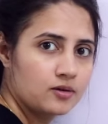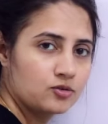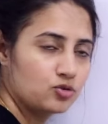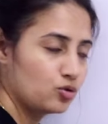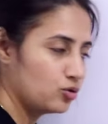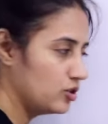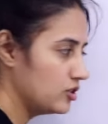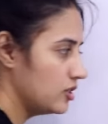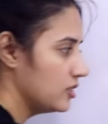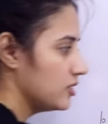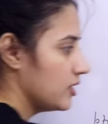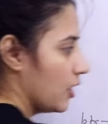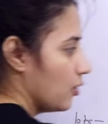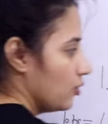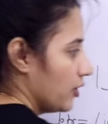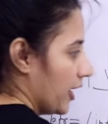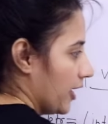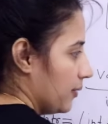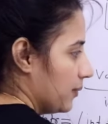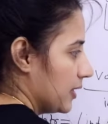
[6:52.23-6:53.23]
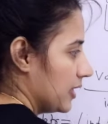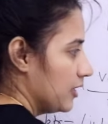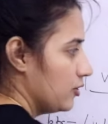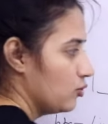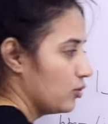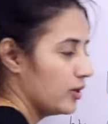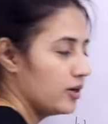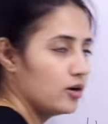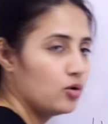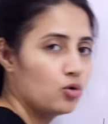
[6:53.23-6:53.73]
So this is how dynamically
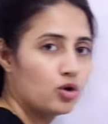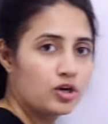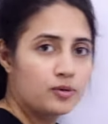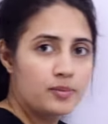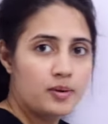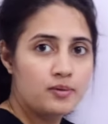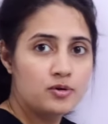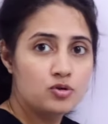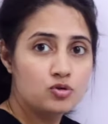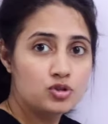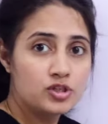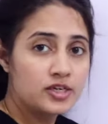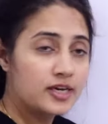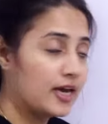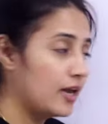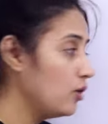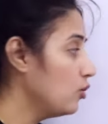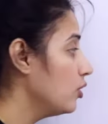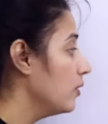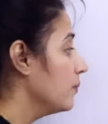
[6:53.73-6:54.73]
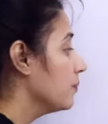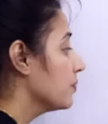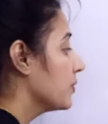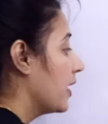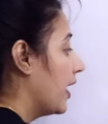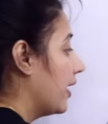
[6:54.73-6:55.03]
you can allocate memory using calloc.